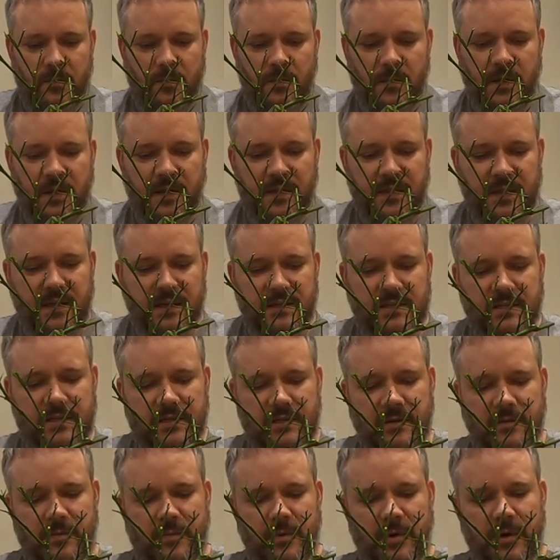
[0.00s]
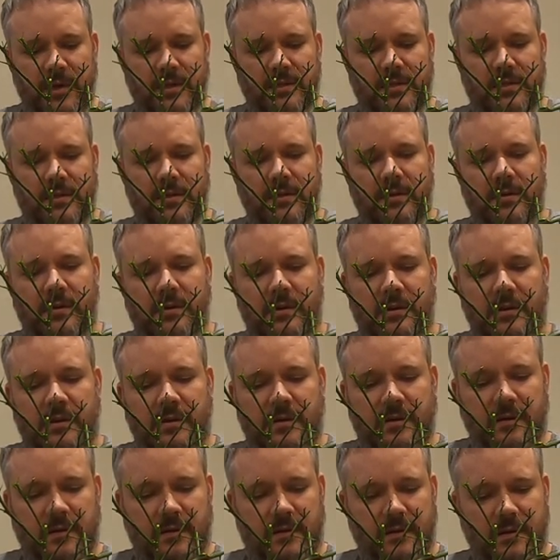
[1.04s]
We'll get this put into
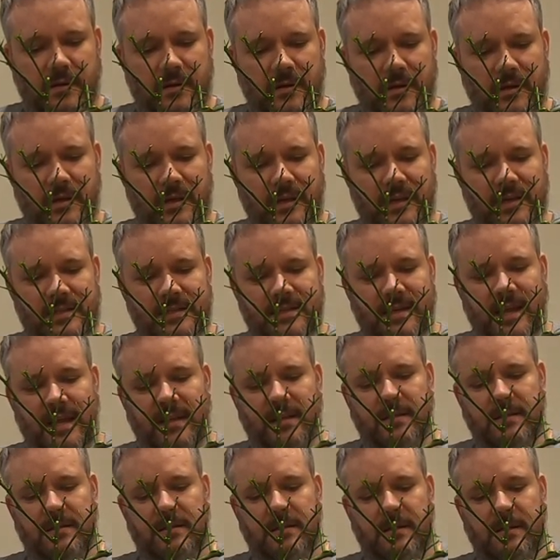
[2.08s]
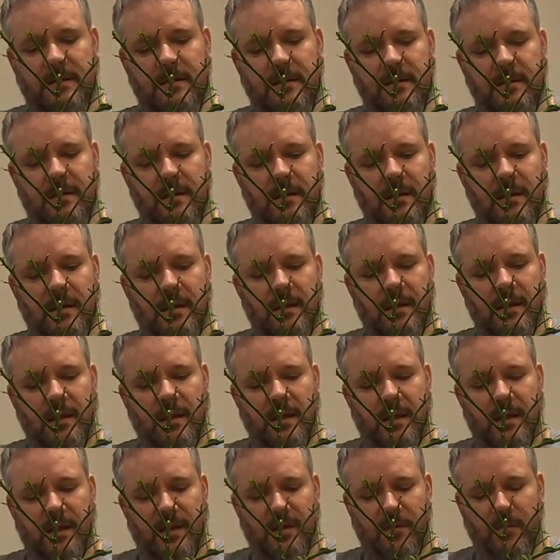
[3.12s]
a tent
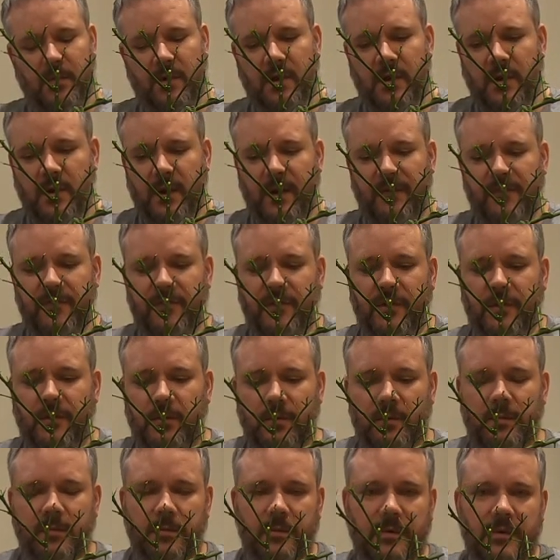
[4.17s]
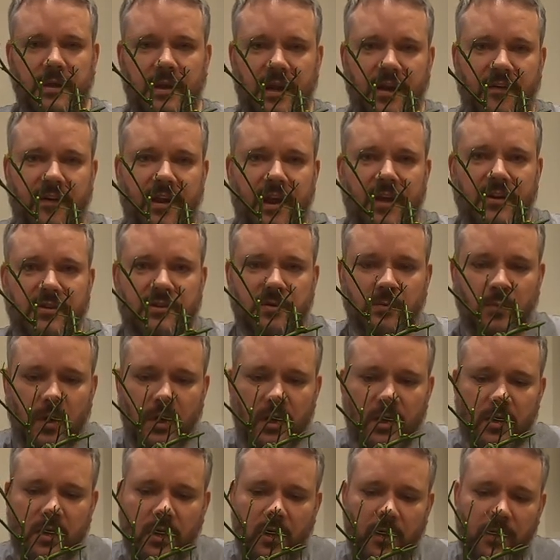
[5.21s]
uh, we're going to have to carry out some
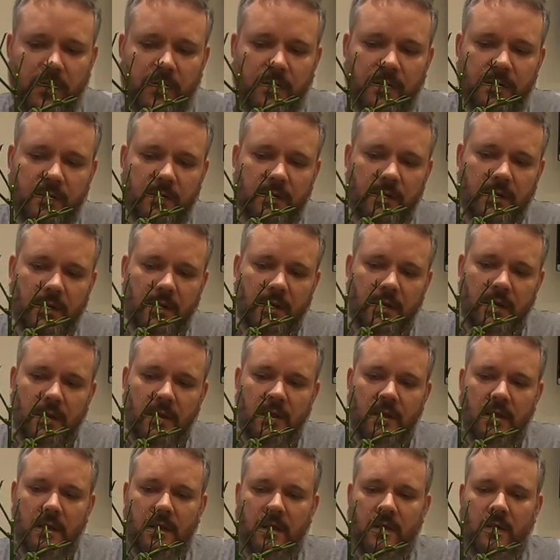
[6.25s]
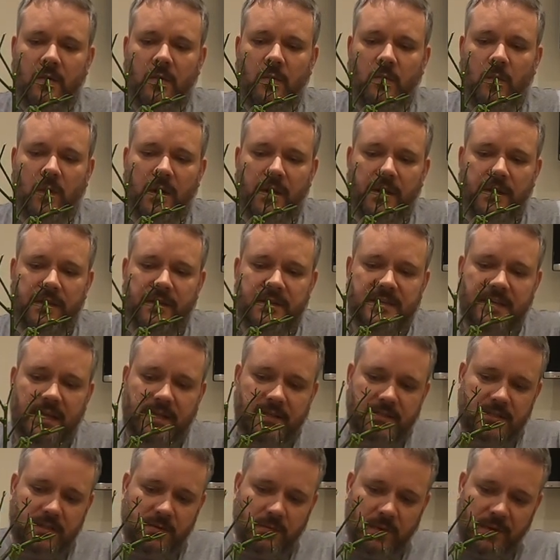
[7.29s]
work on one of the
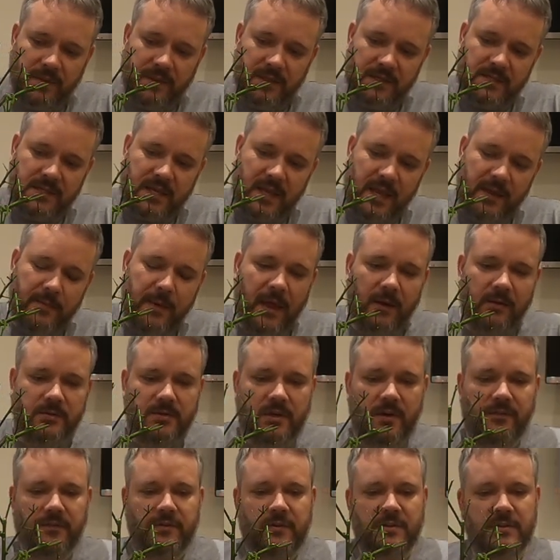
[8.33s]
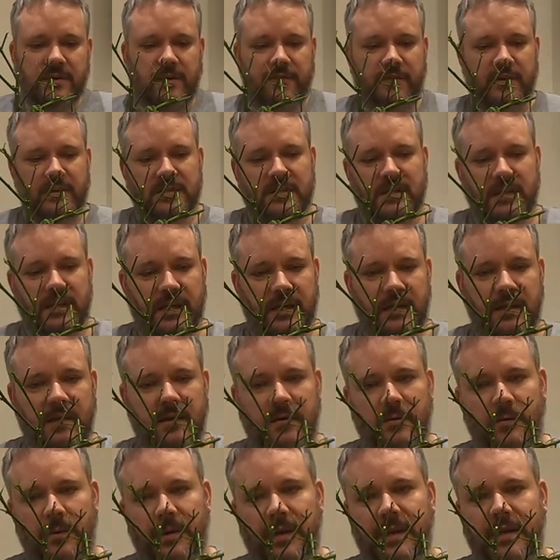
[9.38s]
tents, the one this came out of, because obviously
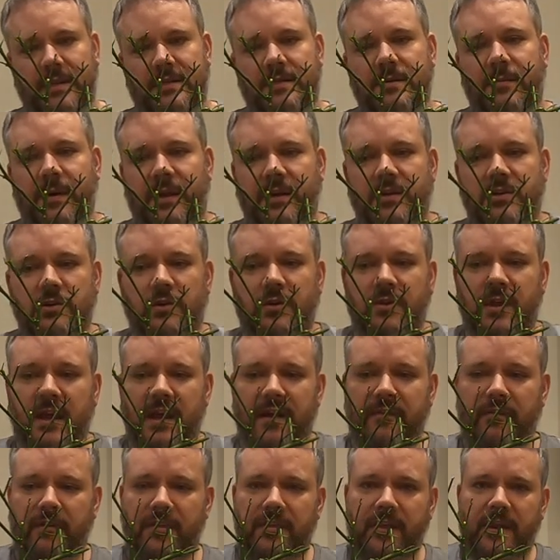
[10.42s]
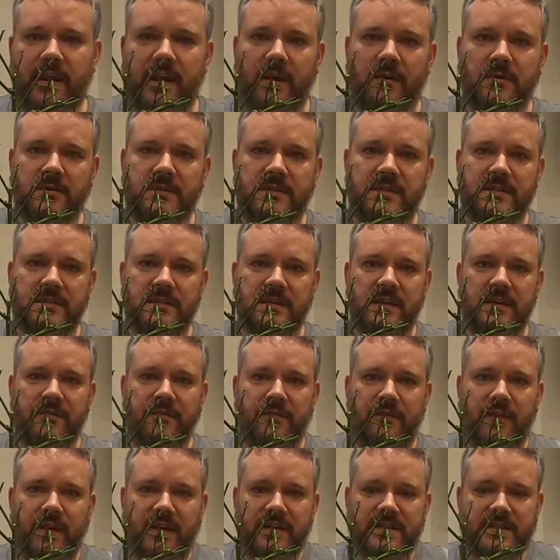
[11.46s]
we need to make sure that everything else isn't
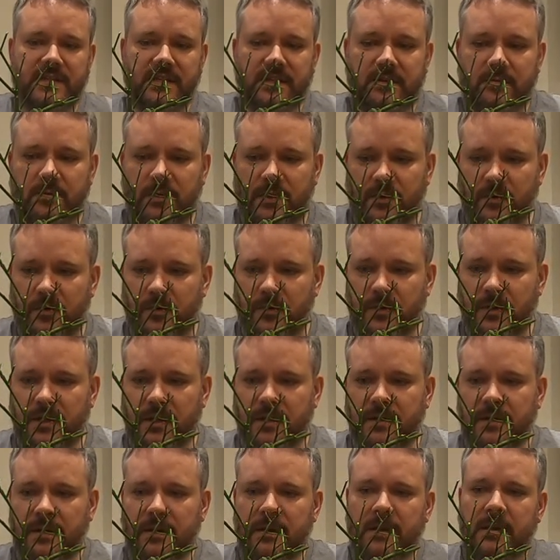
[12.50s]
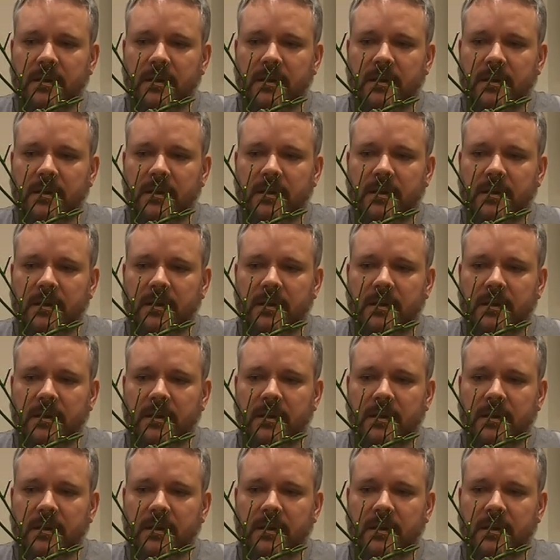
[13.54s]
infested with all the